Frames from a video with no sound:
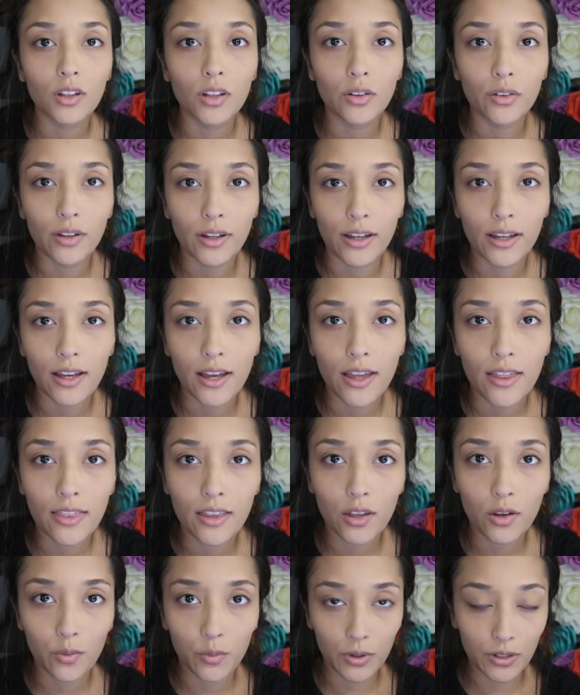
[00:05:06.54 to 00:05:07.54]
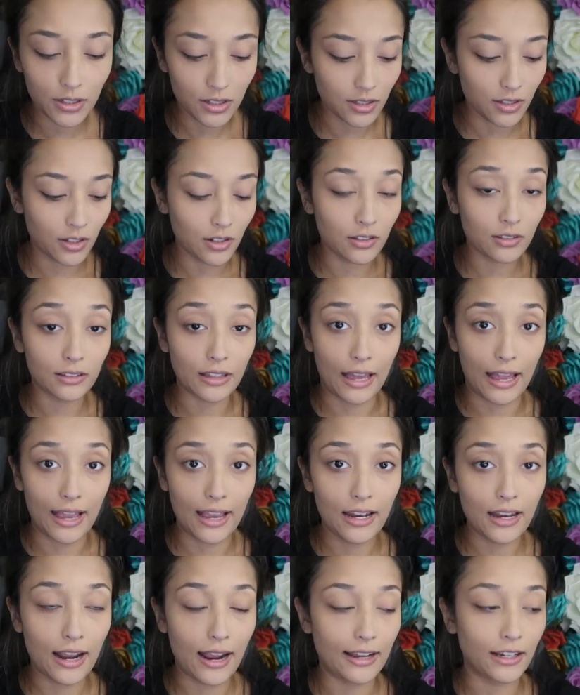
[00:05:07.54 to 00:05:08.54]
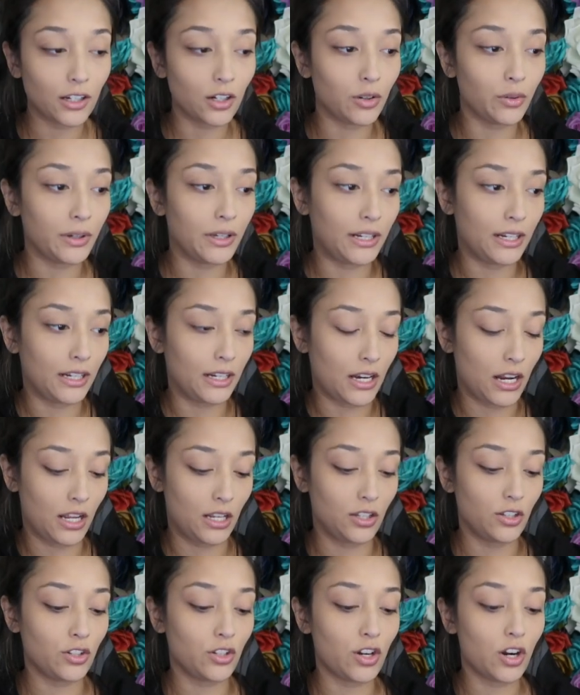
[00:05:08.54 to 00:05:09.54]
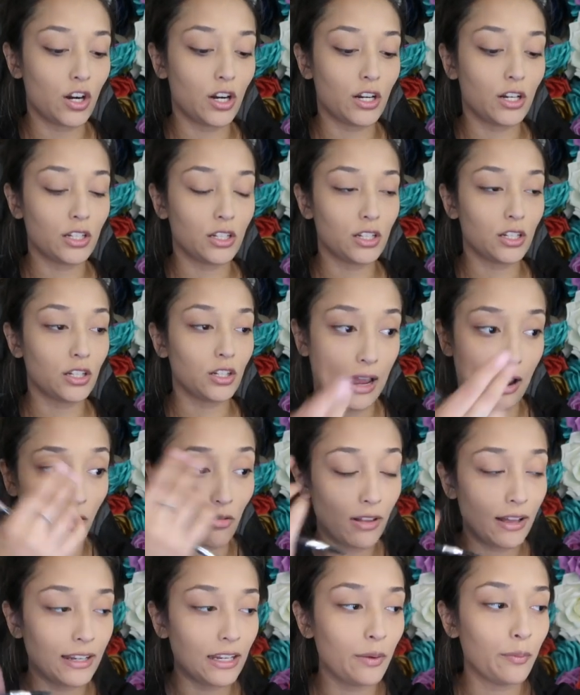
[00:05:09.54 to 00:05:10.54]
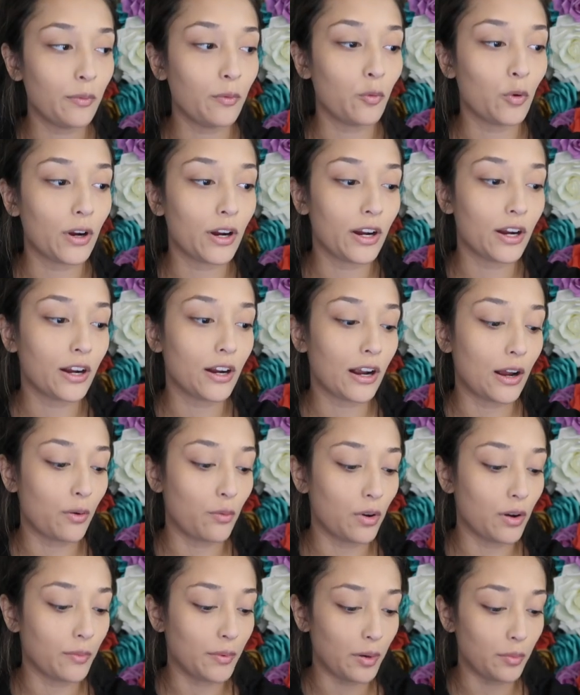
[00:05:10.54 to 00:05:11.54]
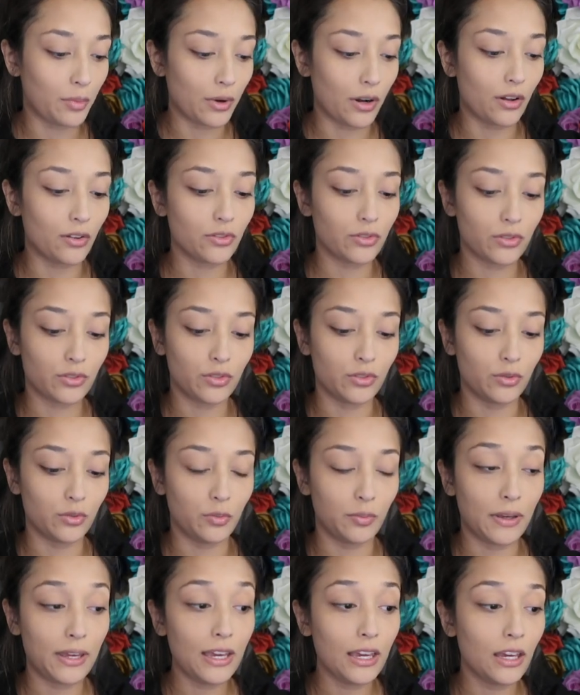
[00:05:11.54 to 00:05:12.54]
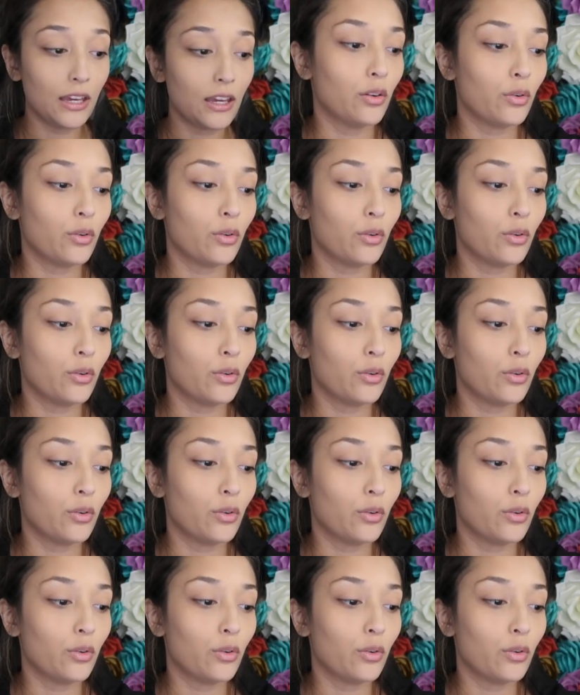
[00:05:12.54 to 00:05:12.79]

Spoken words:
Okay, and then once they're laid, I go in and I start outlining where I want my brows to be,